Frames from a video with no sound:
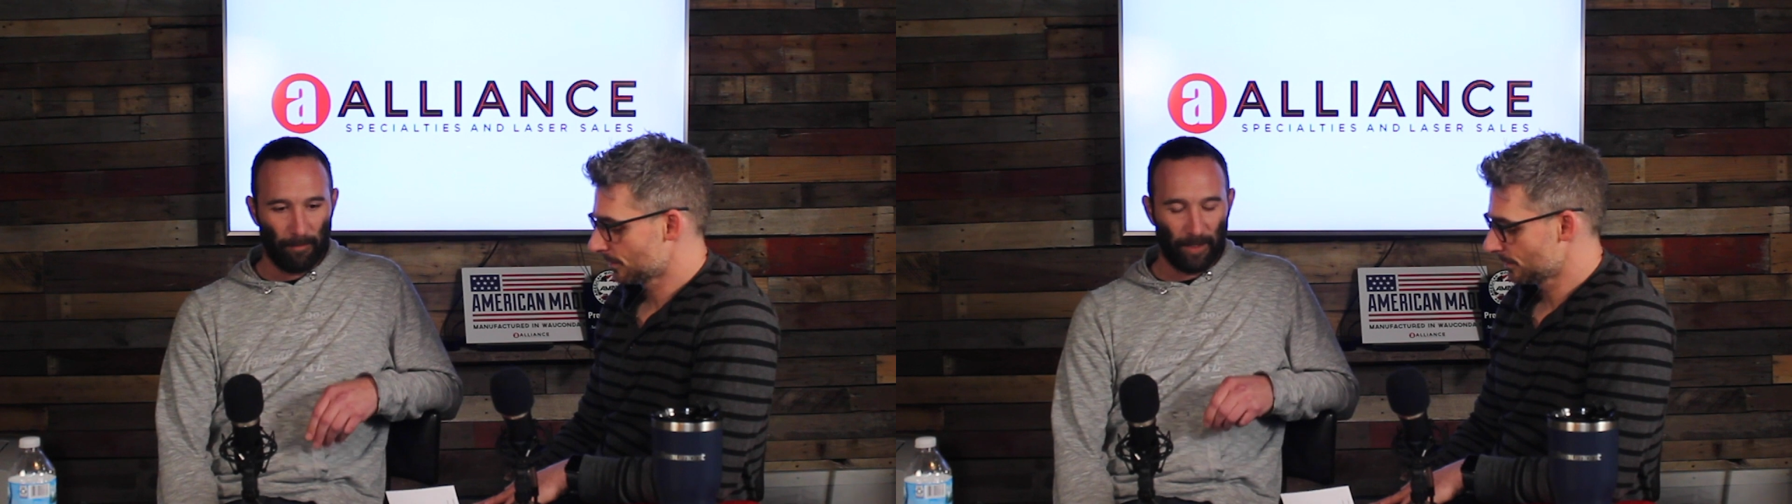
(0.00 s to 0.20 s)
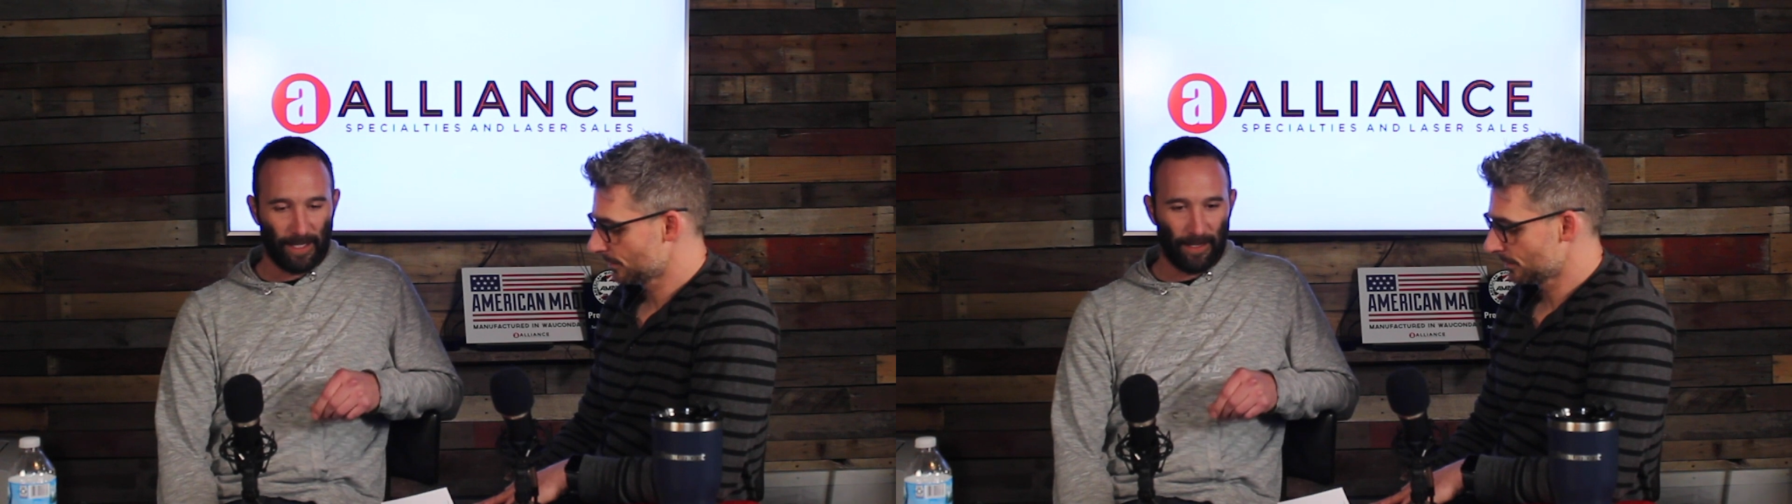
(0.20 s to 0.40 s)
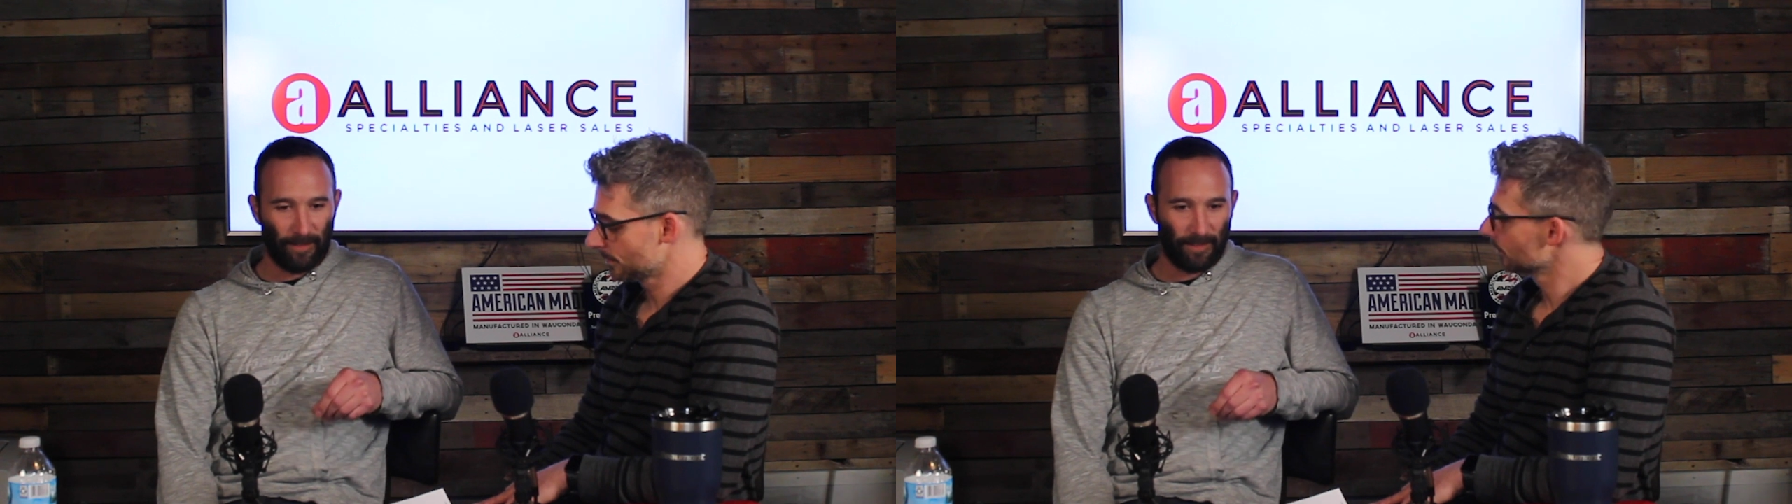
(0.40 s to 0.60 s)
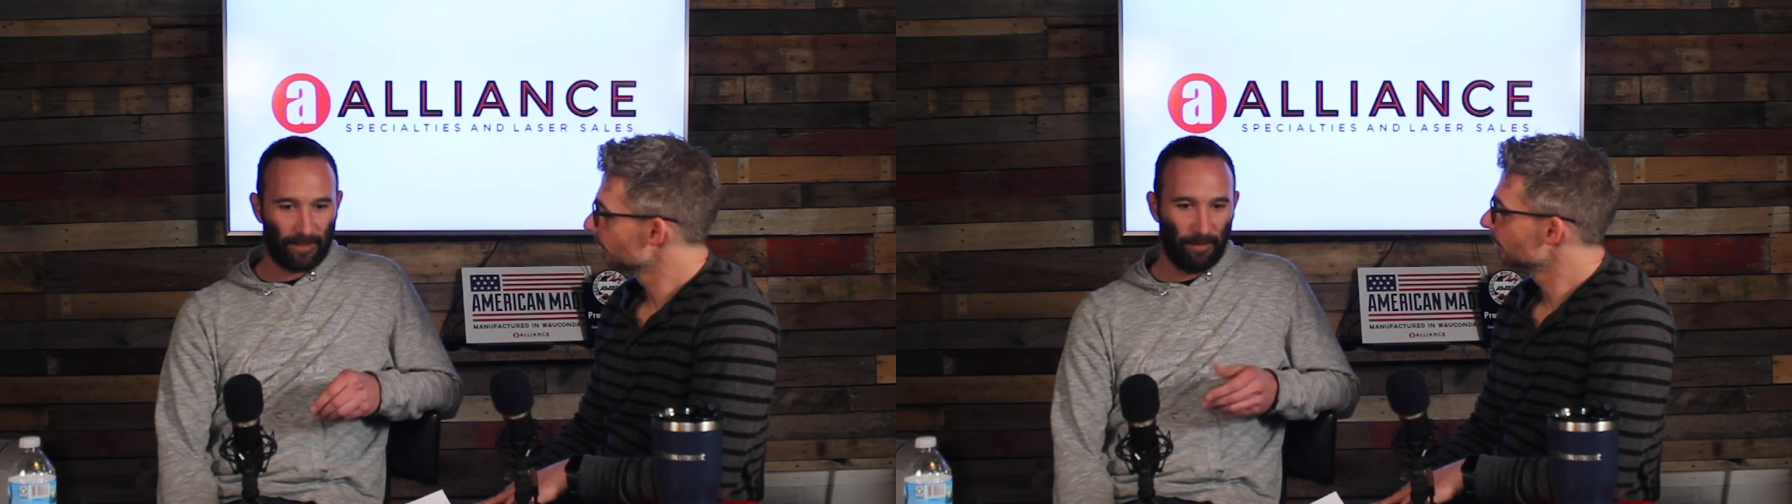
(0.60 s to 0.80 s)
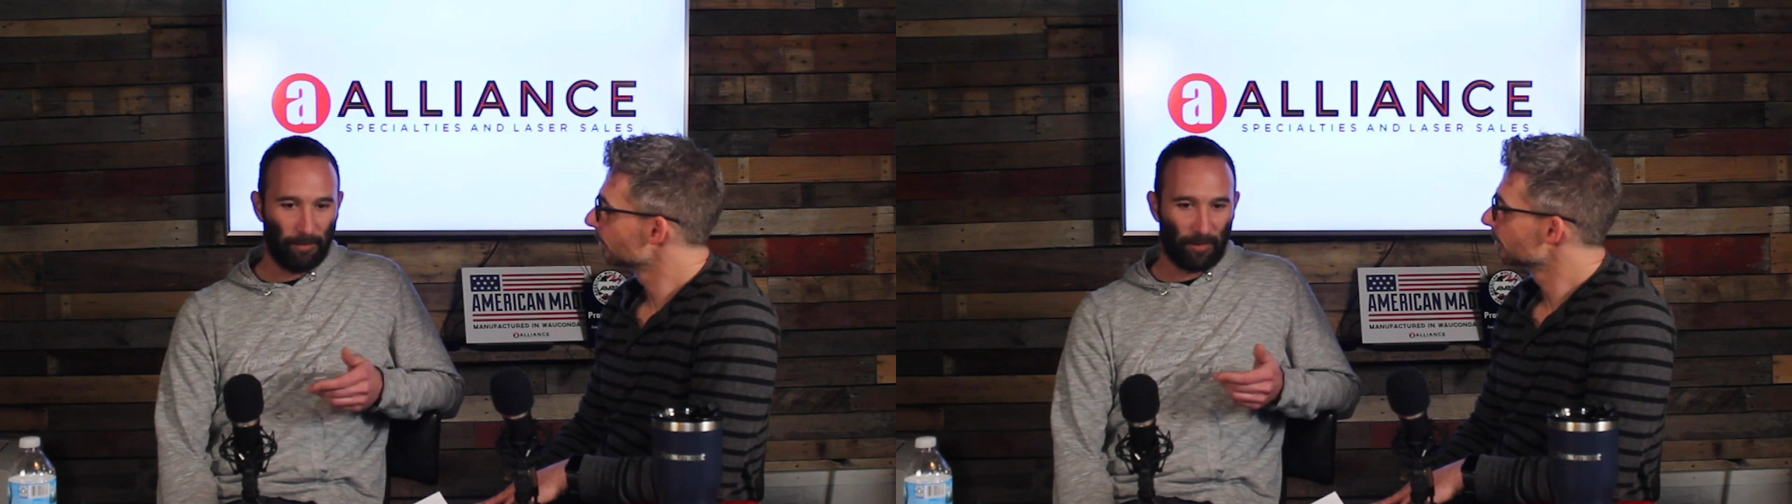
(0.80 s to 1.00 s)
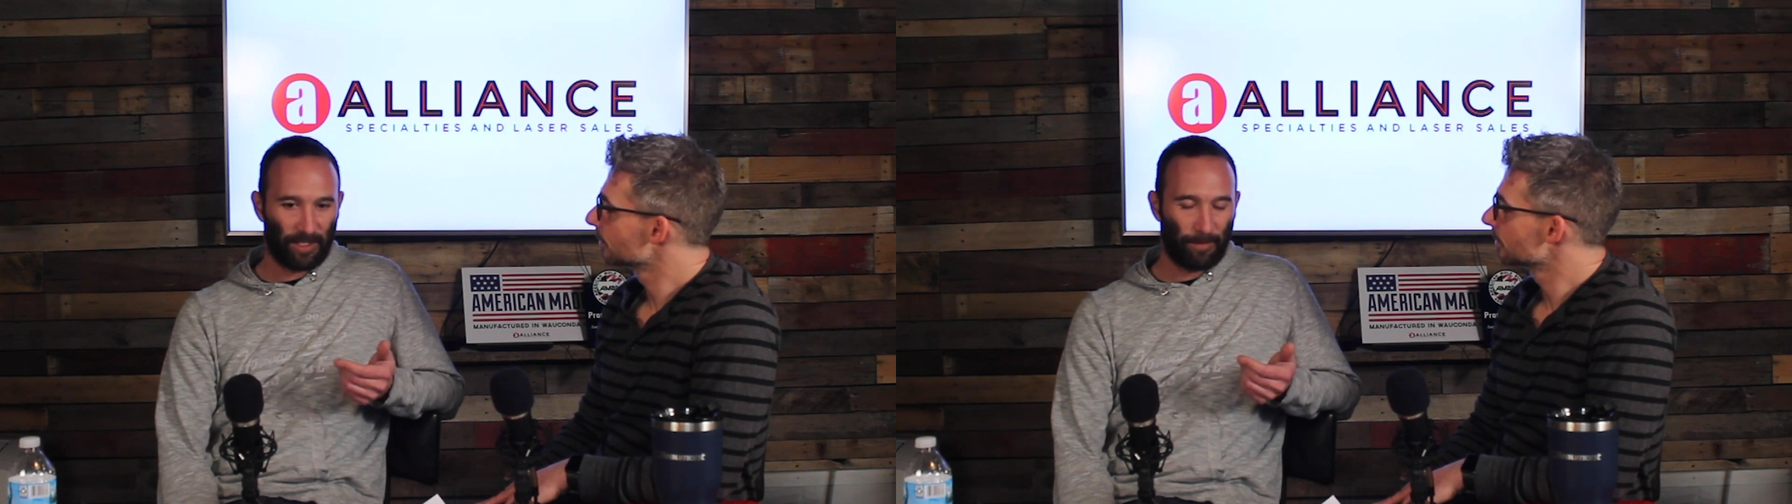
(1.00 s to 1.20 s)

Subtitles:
but again, it's a little bit more